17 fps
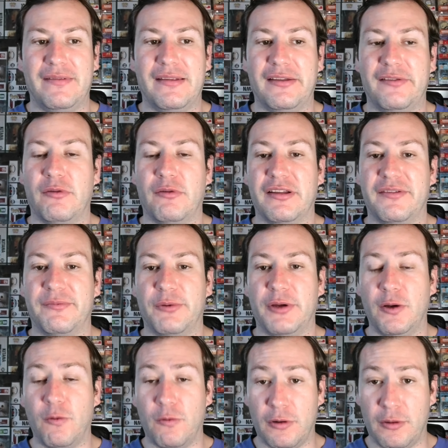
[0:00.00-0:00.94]
this one is
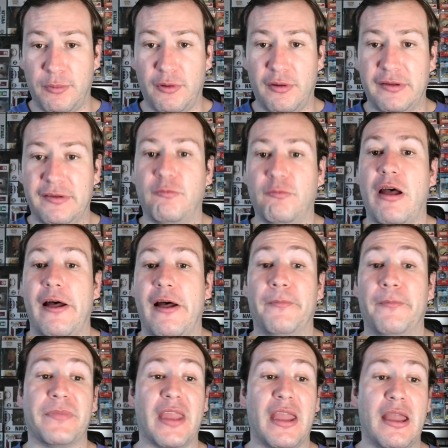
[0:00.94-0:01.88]
pre-orderable as well,